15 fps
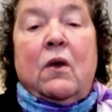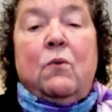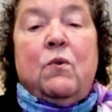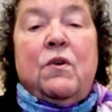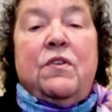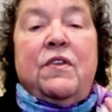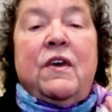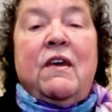
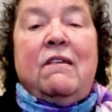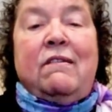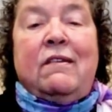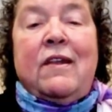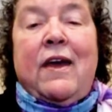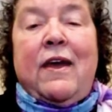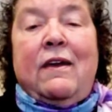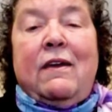were
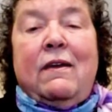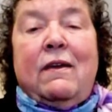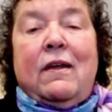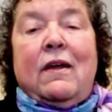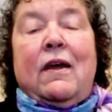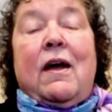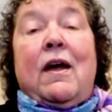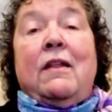things like
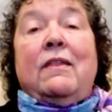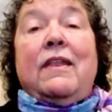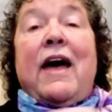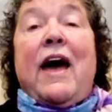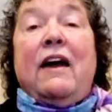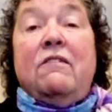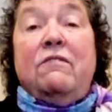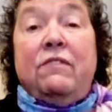a
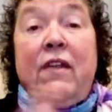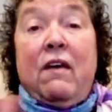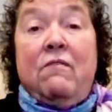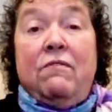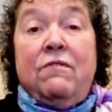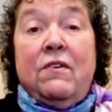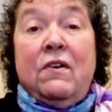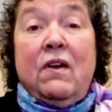lack of
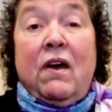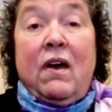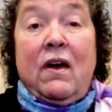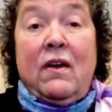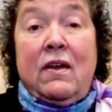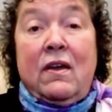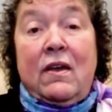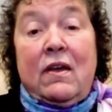love for
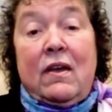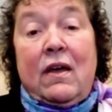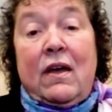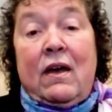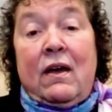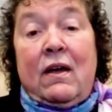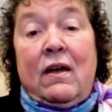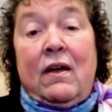God,
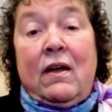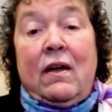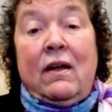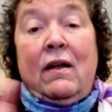uh,